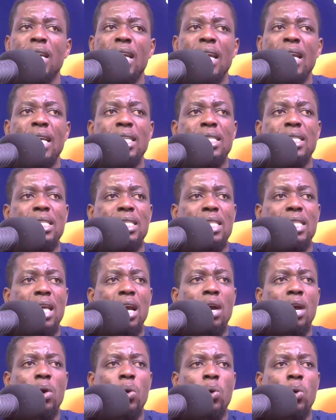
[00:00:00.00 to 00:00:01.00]
And he
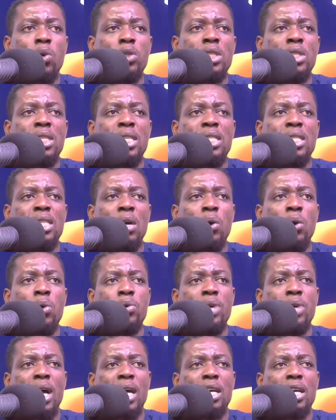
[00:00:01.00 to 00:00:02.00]
said, "Who did he say
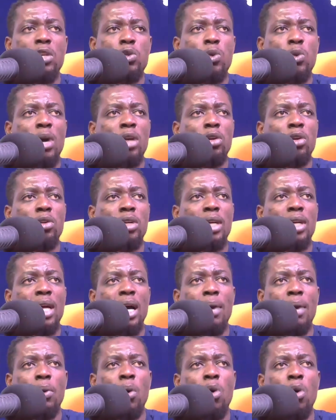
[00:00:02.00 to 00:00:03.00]
Unia ketwa no na
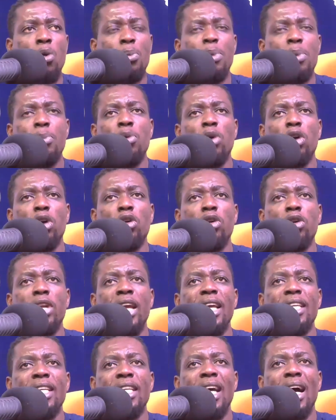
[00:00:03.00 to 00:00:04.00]
na? Oh, who be one hundred
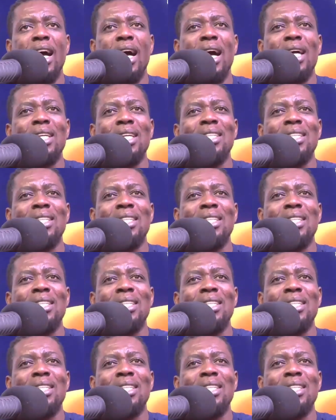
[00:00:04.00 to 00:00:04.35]
and ya?"